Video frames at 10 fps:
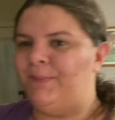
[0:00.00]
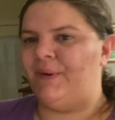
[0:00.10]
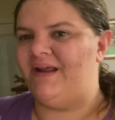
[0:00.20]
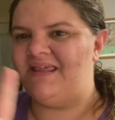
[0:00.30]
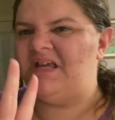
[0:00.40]
but
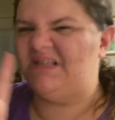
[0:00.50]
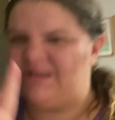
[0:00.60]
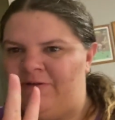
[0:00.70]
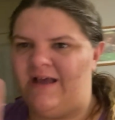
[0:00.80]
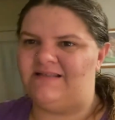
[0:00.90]
I think
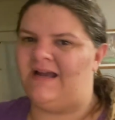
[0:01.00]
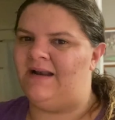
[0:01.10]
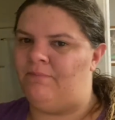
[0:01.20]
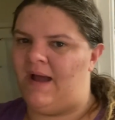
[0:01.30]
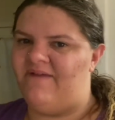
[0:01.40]
some of that's kind
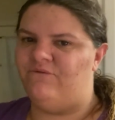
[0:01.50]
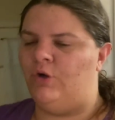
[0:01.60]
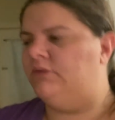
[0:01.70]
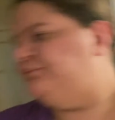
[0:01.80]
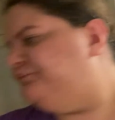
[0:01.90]
of my
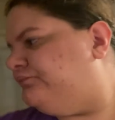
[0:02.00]
fault.